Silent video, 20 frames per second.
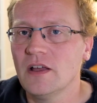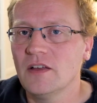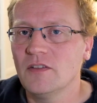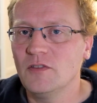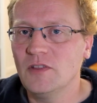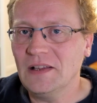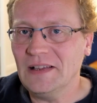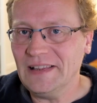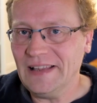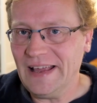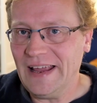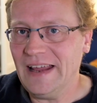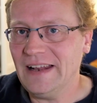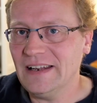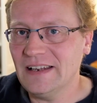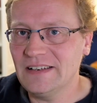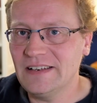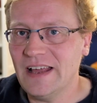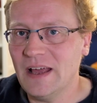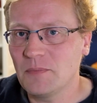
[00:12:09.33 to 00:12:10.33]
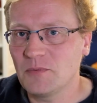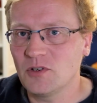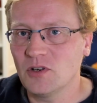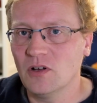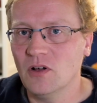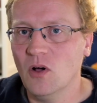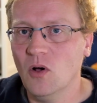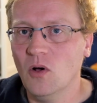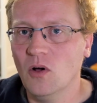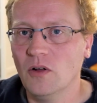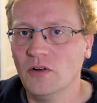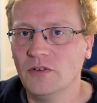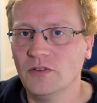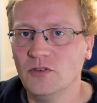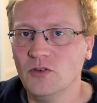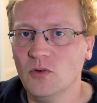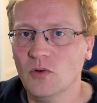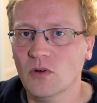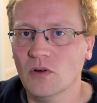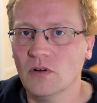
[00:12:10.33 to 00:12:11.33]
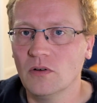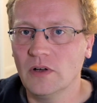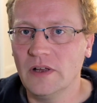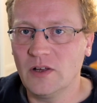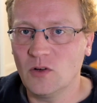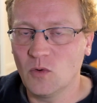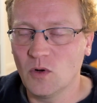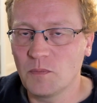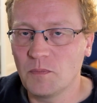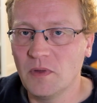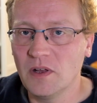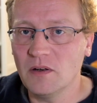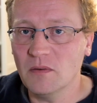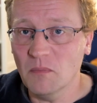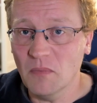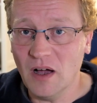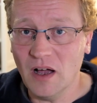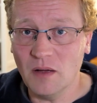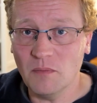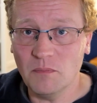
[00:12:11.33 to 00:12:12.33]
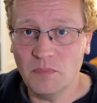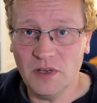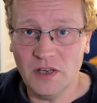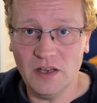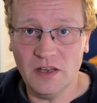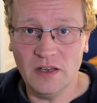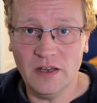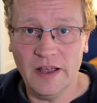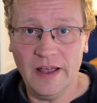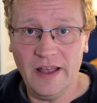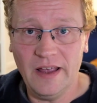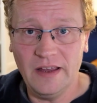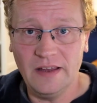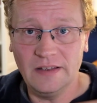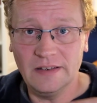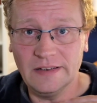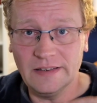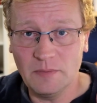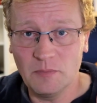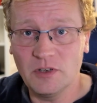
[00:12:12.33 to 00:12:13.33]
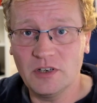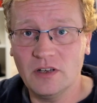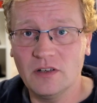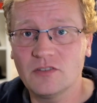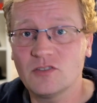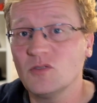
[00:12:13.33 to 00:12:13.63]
the LAN adapter on your equipment might be a limiter.